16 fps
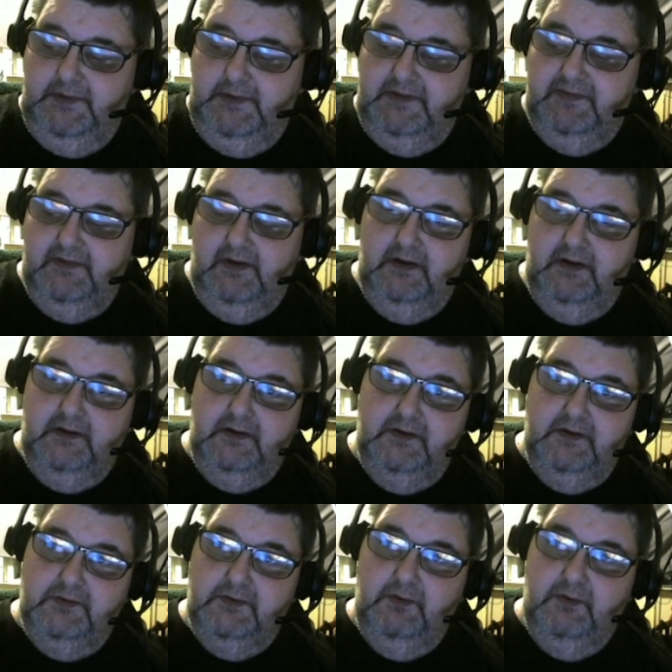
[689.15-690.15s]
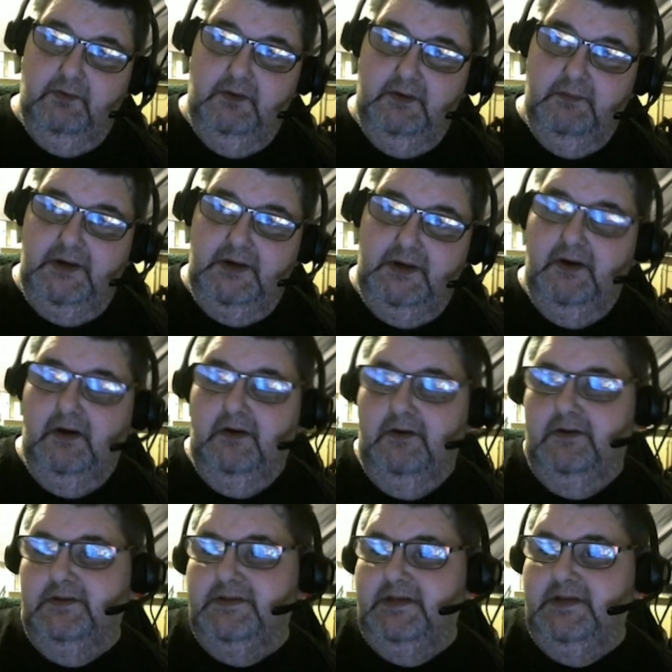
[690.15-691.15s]
my son, consoling my
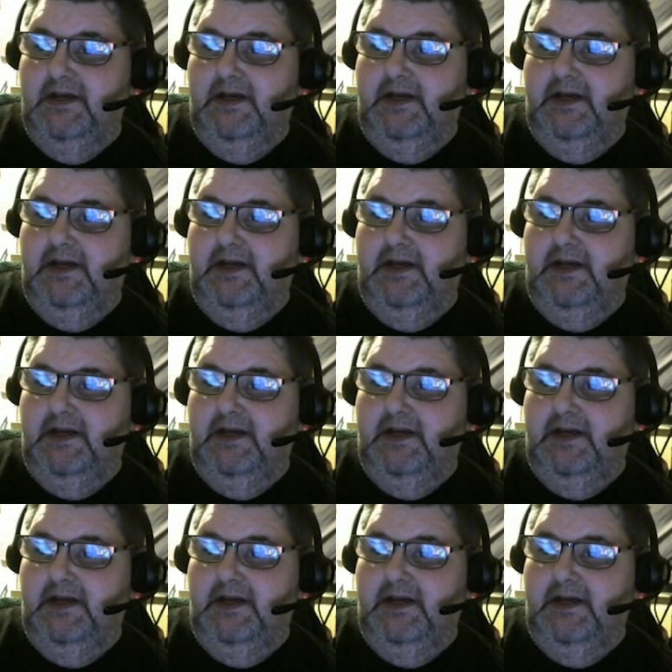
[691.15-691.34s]
daughters,